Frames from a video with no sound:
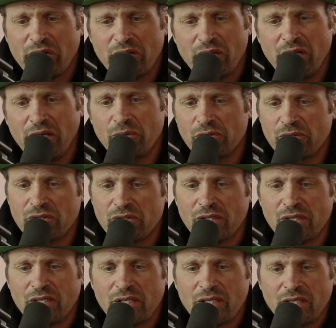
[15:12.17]
it was
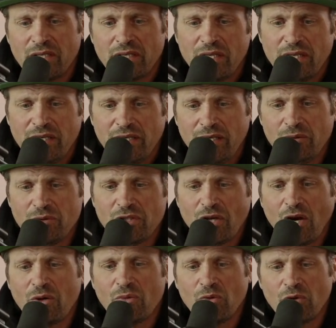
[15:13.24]

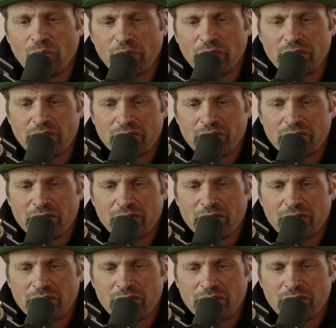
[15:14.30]
heartwarming.